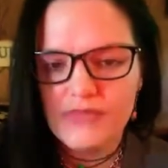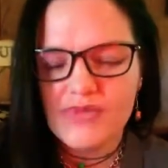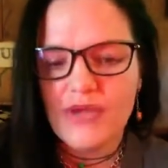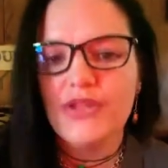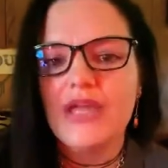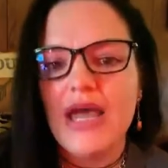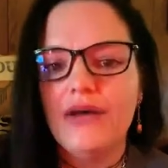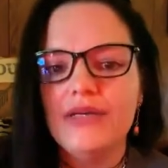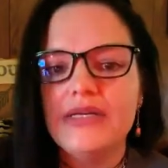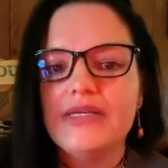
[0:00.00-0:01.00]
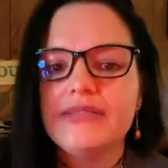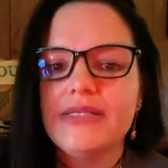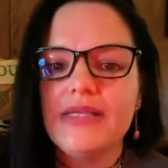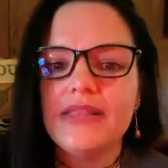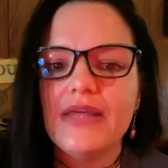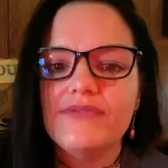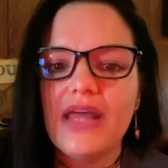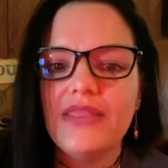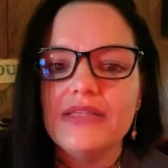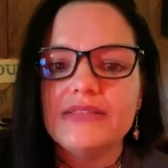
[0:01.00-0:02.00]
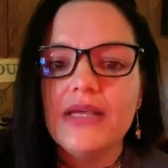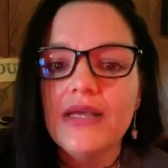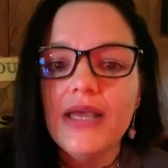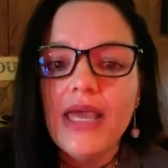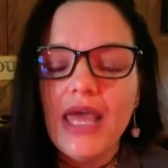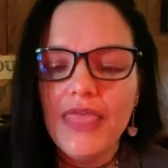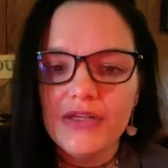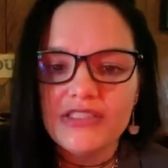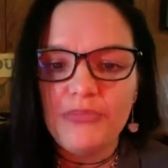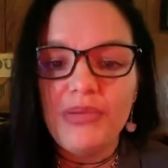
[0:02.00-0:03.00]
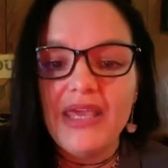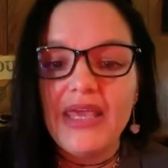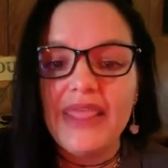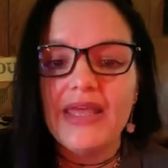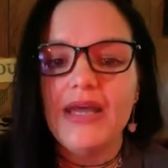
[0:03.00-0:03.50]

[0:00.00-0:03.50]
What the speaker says: So I look out, and I see that they've done this. And there's a pen.